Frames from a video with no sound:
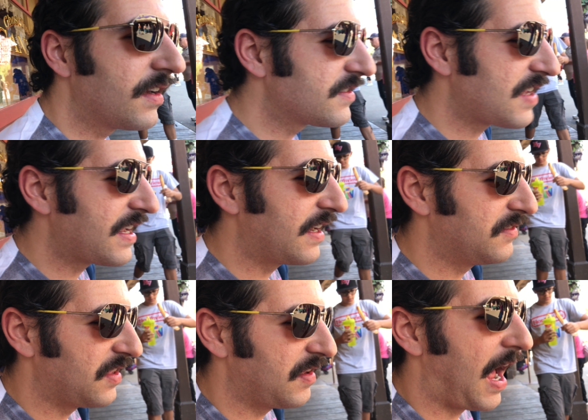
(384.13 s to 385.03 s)
It's like
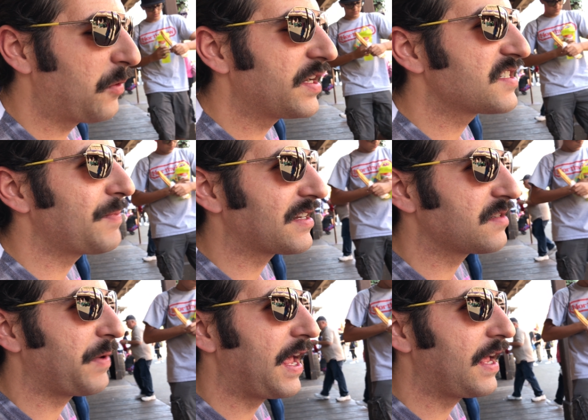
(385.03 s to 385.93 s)
I would expect
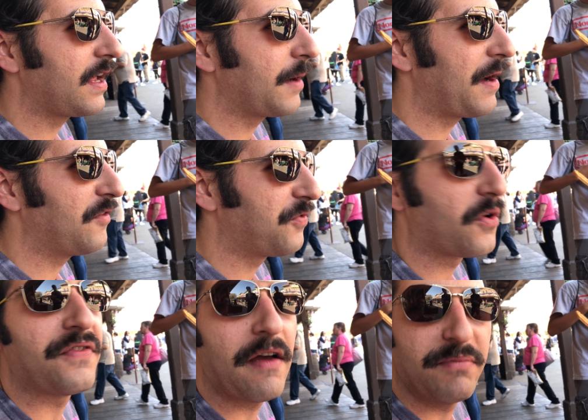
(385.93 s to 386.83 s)
to pay about
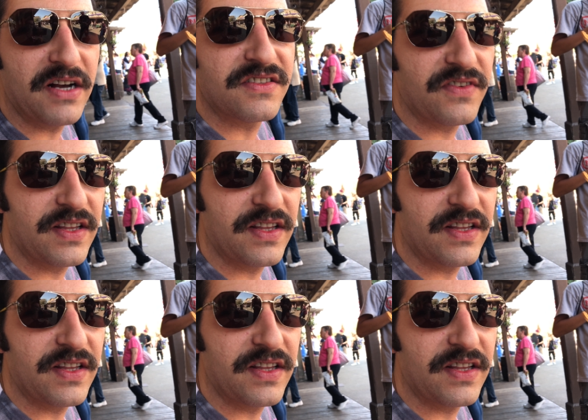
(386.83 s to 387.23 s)
four or five bucks